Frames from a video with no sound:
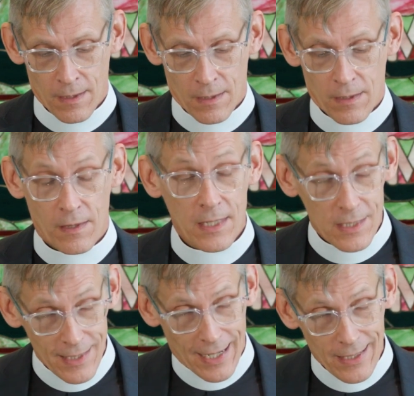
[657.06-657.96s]
this
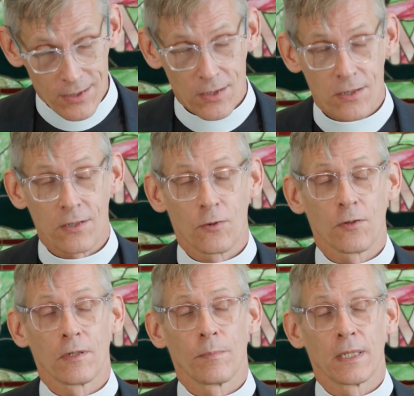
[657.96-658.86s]
diocese
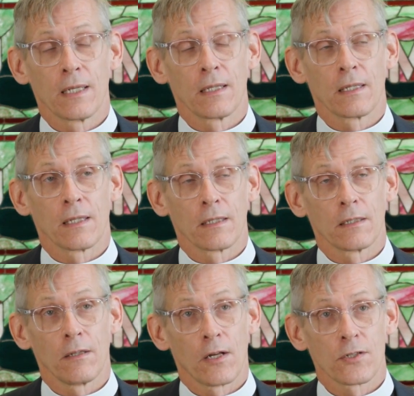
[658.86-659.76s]
during the beginning,
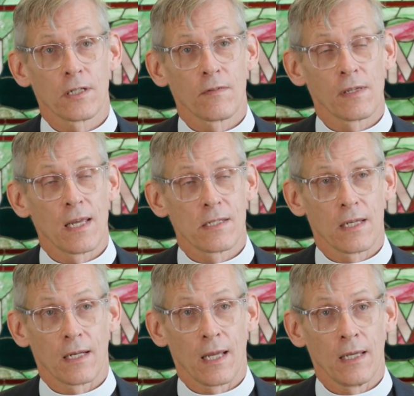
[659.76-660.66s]
the launching of the
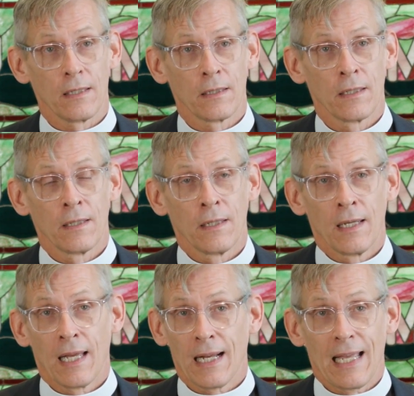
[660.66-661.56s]
ACNA,
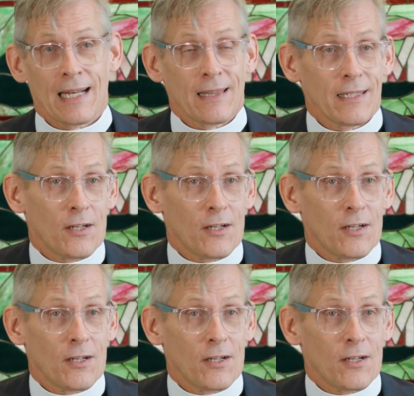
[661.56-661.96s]
and I think